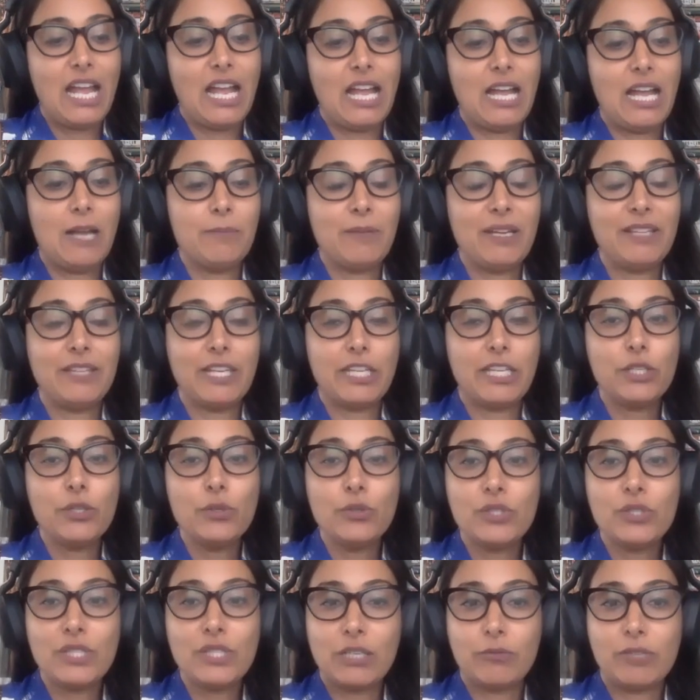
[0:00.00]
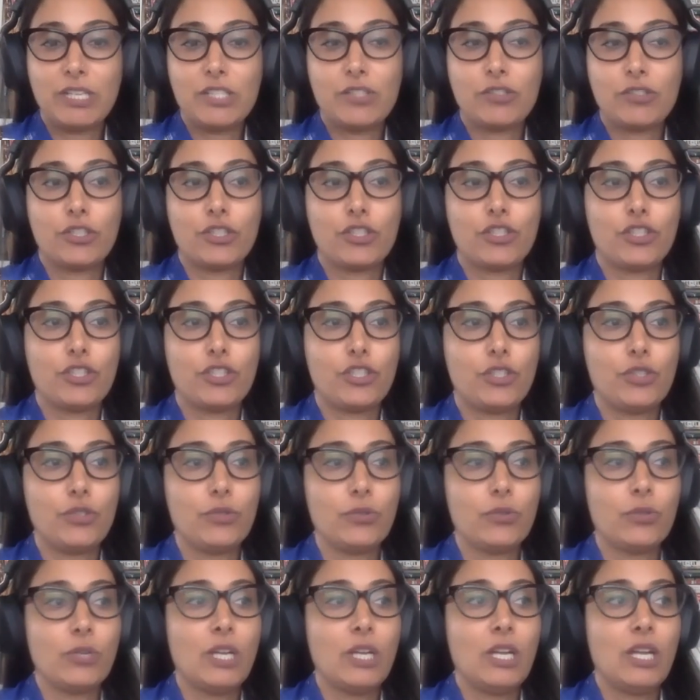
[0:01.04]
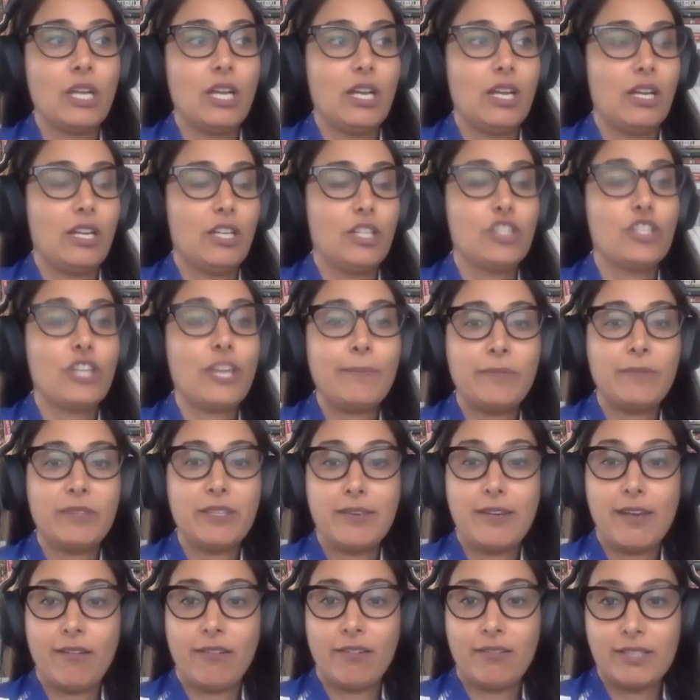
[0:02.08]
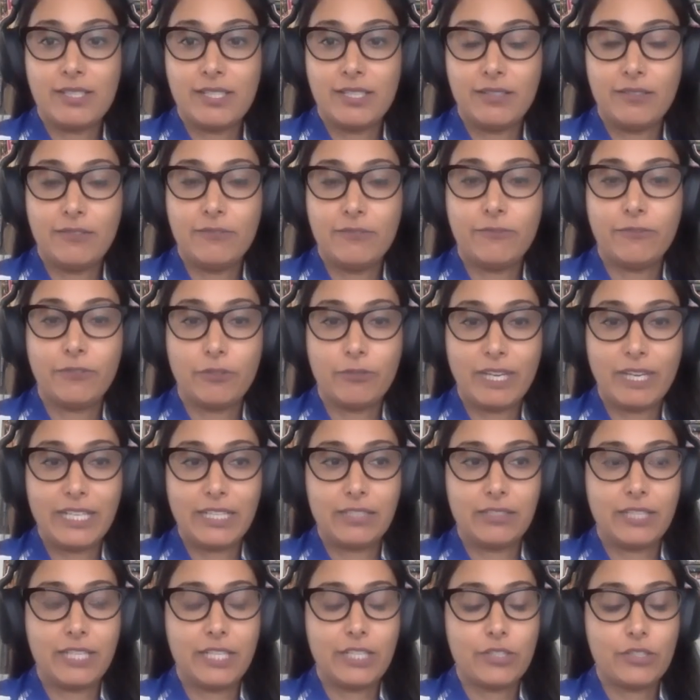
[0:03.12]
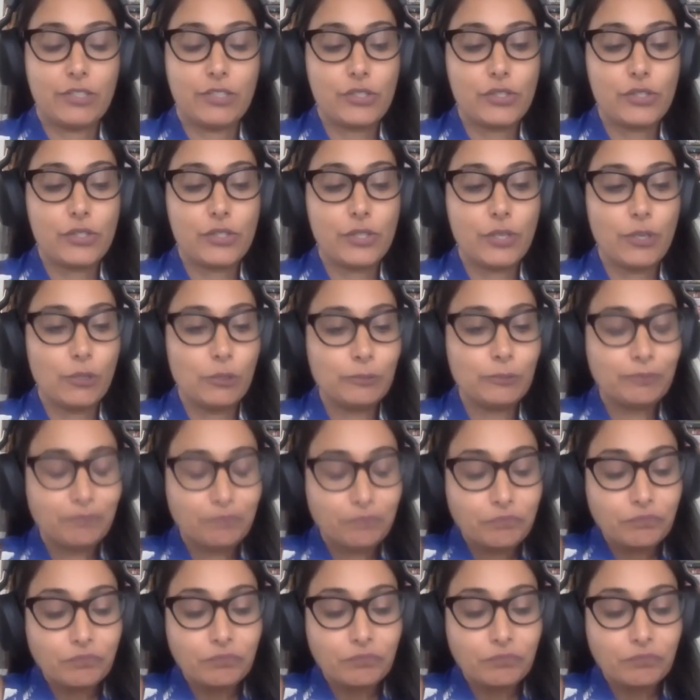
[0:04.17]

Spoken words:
and they use that research to shape the narrative for regulators. So